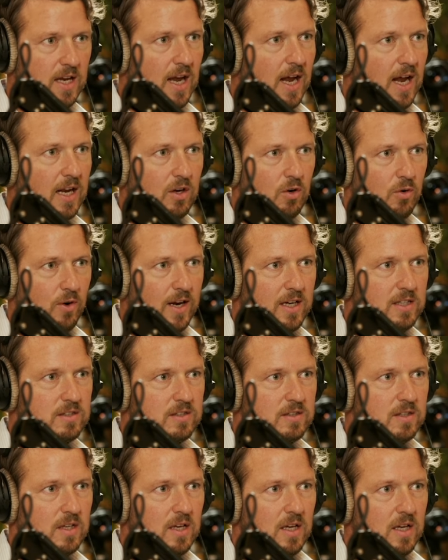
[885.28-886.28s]
And the
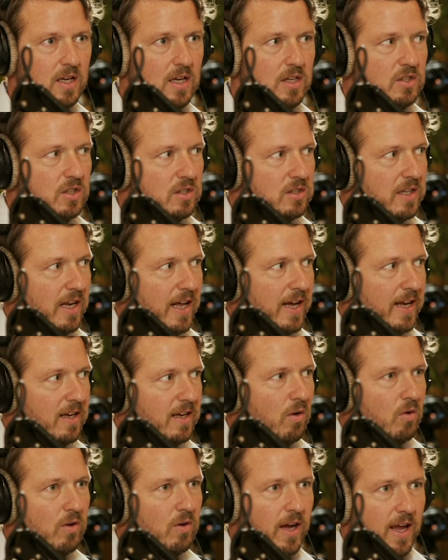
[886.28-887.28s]
rest is just like,
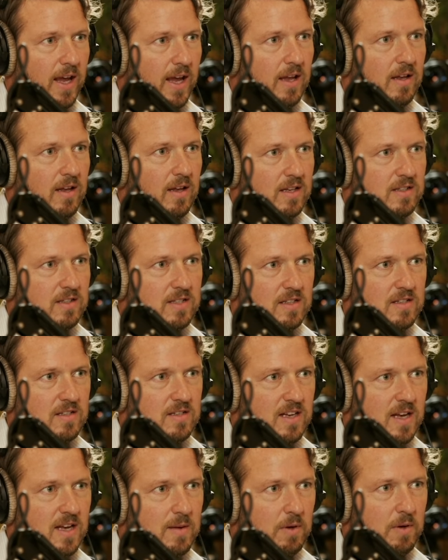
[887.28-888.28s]
okay, it's
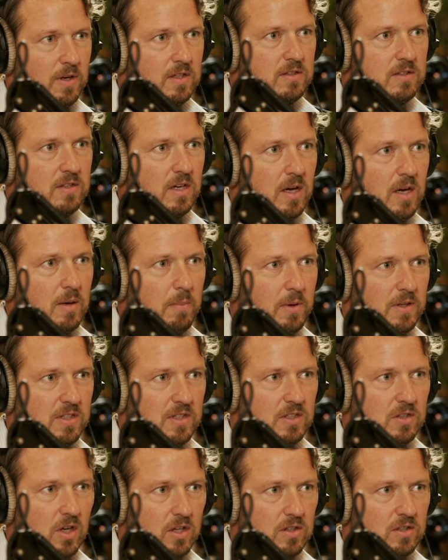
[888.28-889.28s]
entertainment, but
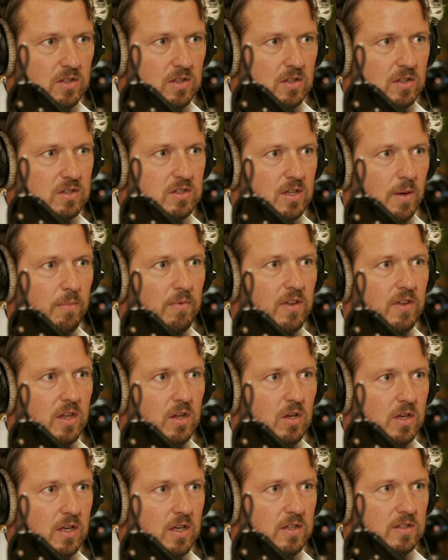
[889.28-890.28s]
it's not something
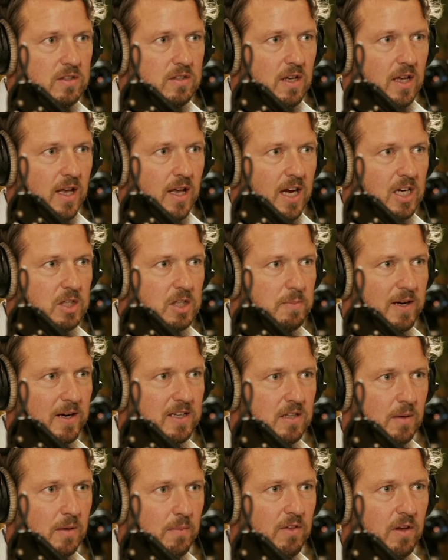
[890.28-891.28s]
you could expect
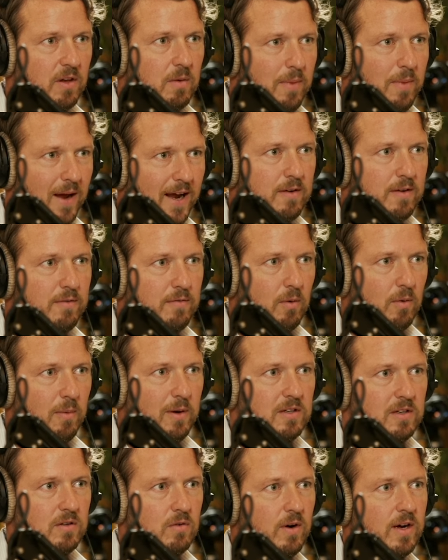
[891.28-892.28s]
something back from it,
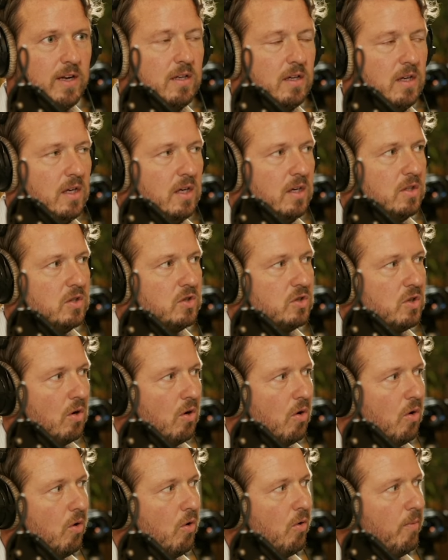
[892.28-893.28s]
right?
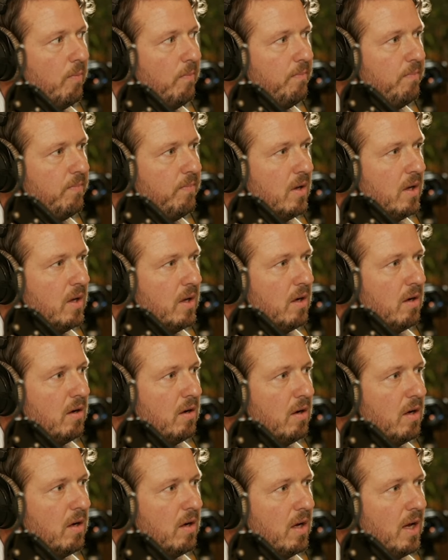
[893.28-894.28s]
So um,
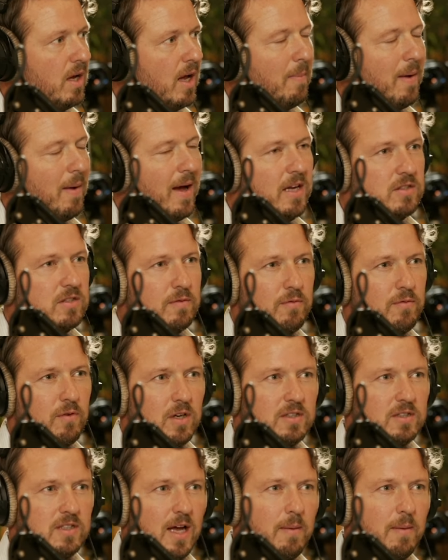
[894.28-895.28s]
imagine, for
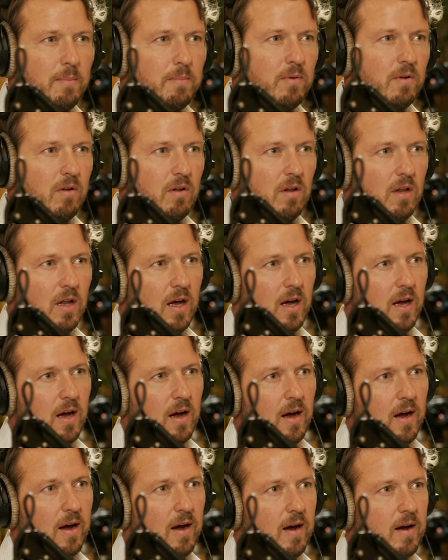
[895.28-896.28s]
example,
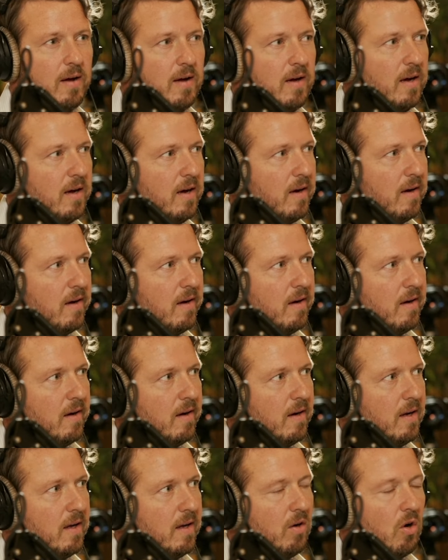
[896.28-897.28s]
uh,
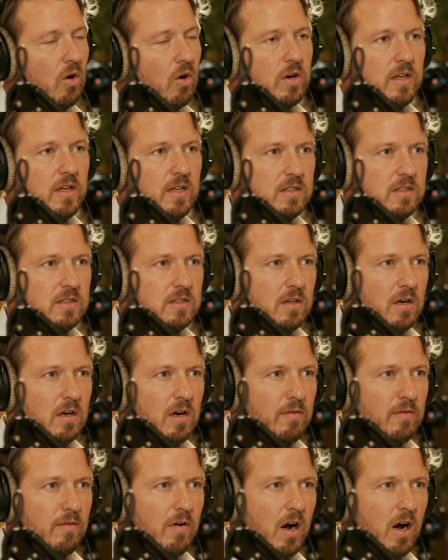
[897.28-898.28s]
uh, an audience
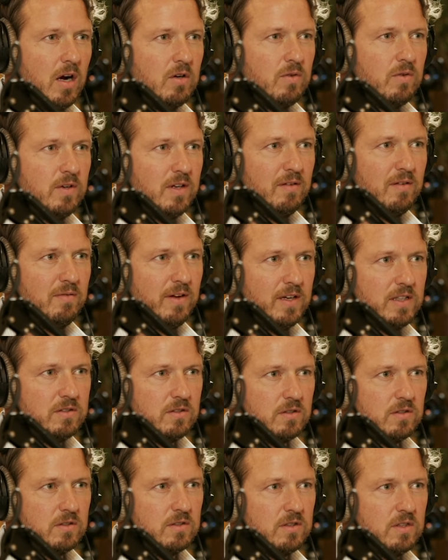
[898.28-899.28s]
of 100
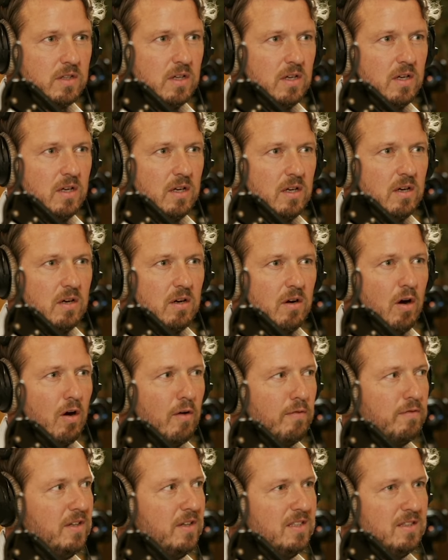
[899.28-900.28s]
investors.
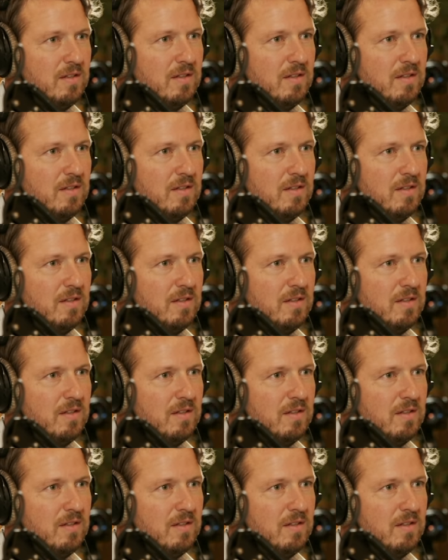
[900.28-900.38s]
Of these